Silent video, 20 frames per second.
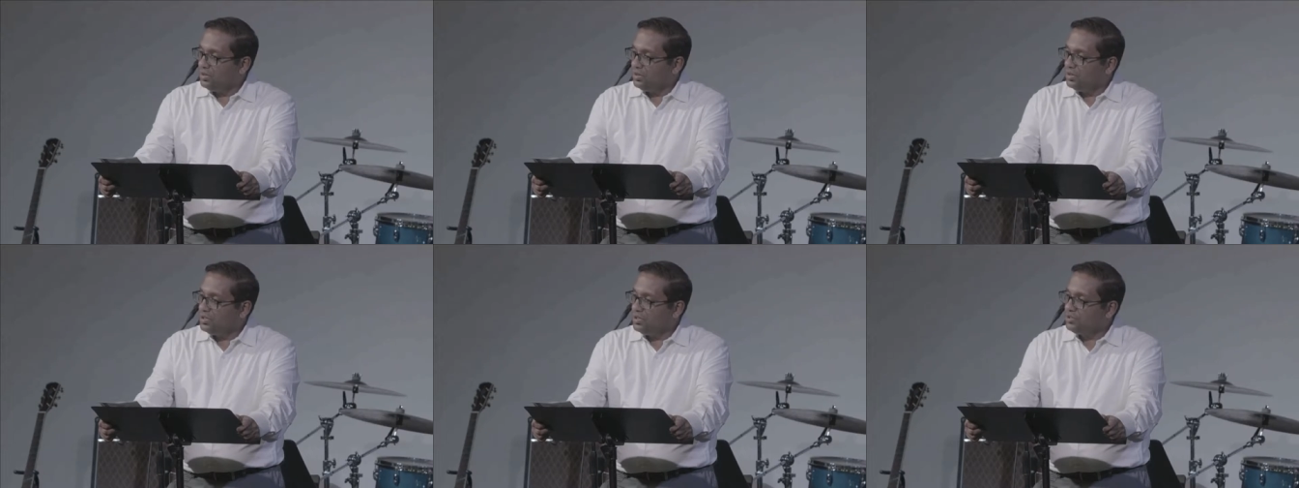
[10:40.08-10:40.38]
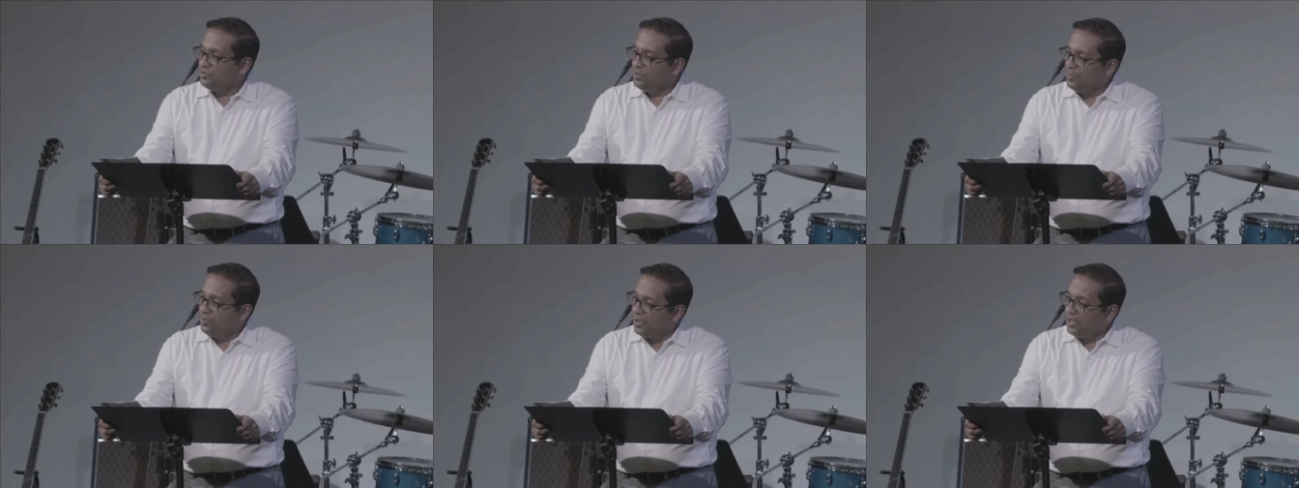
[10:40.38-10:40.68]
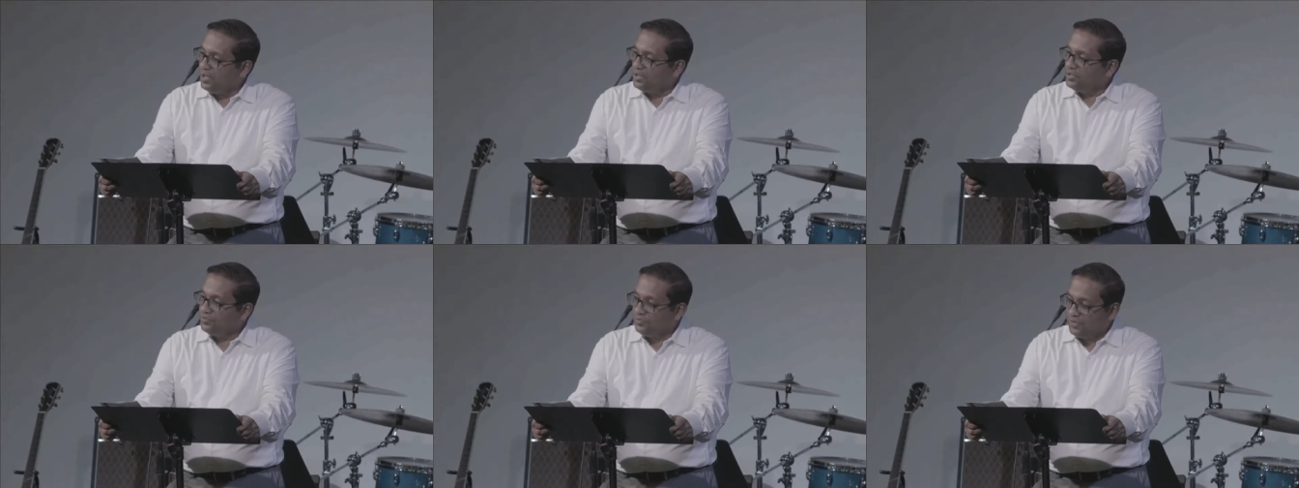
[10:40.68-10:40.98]
It's
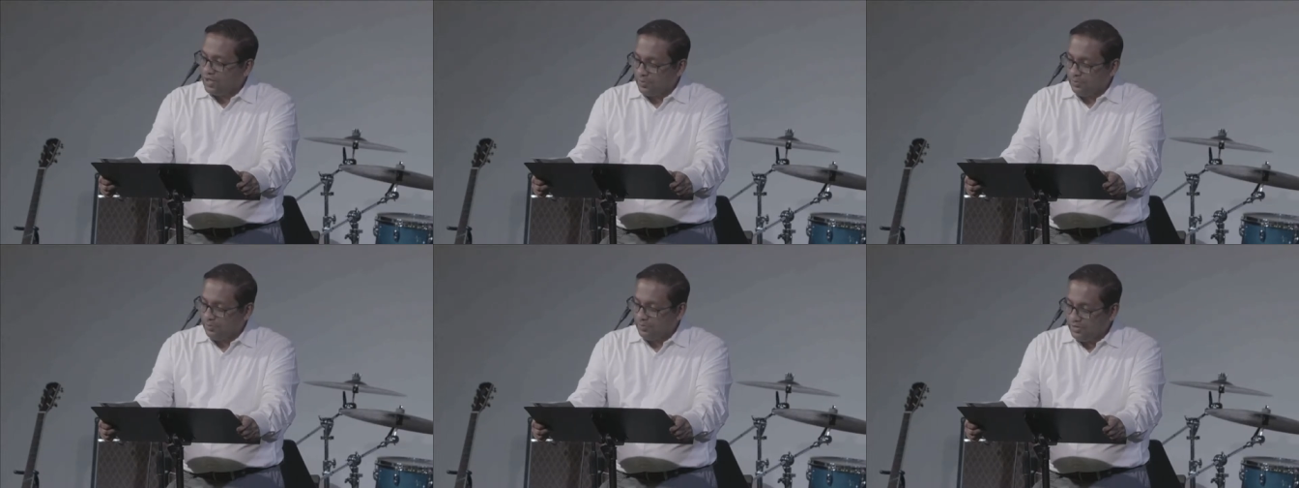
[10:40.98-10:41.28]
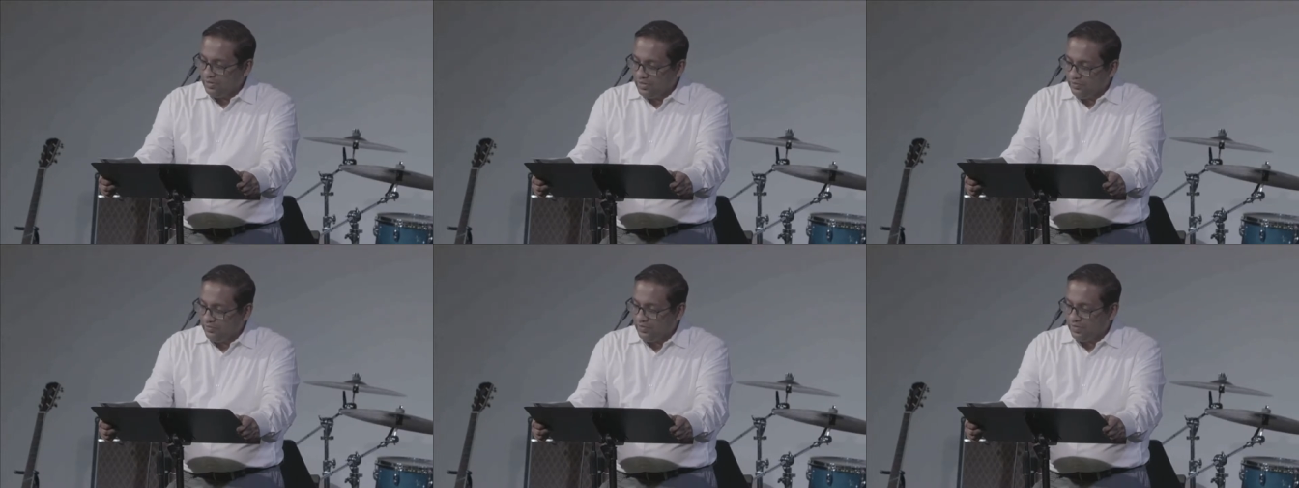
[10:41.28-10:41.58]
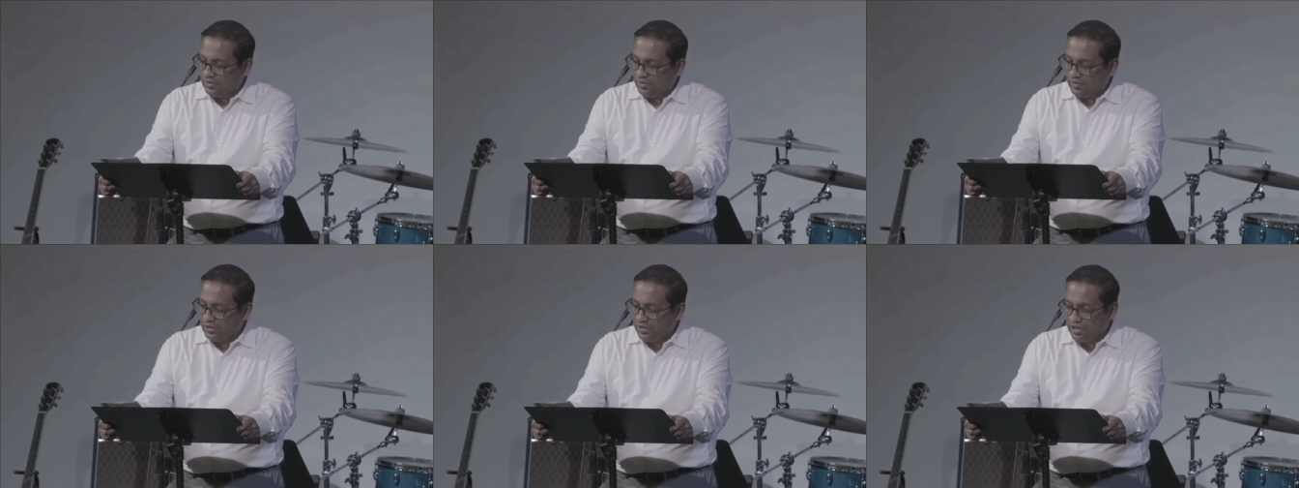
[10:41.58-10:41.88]
repent of not
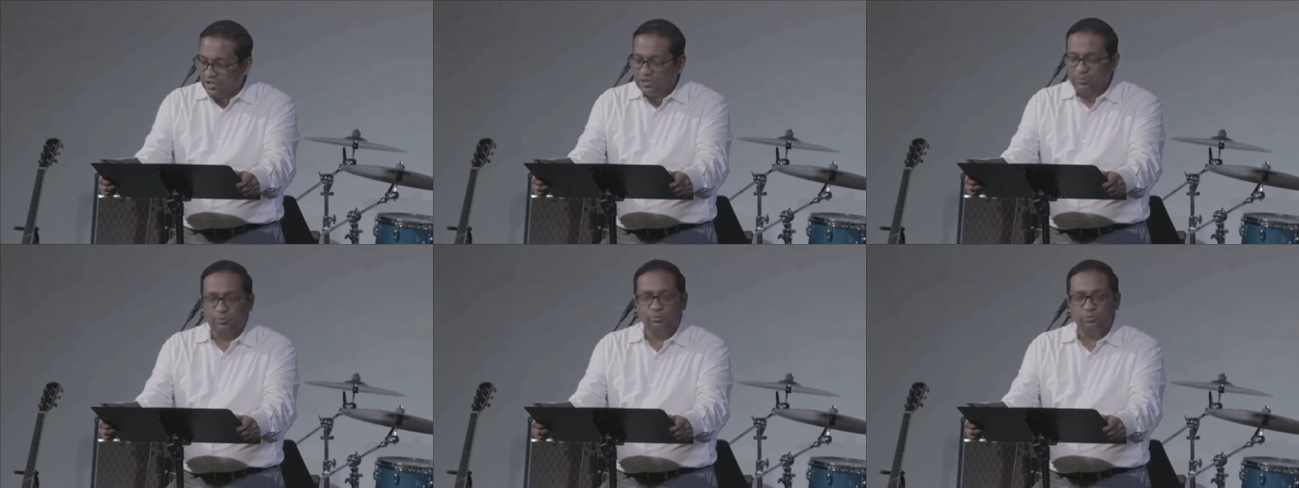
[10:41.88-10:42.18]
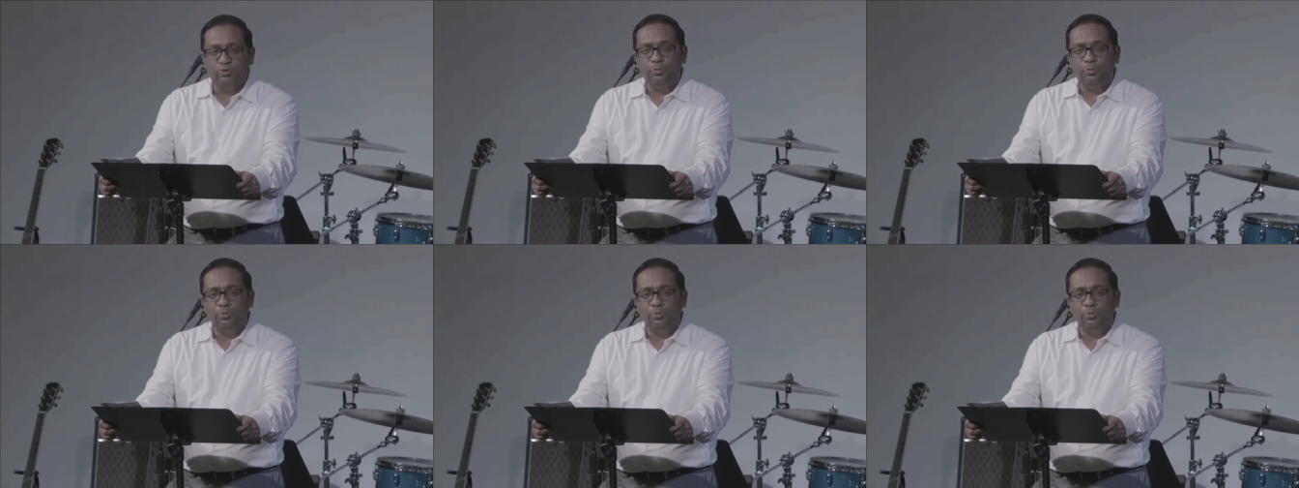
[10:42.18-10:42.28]
believing the gospel,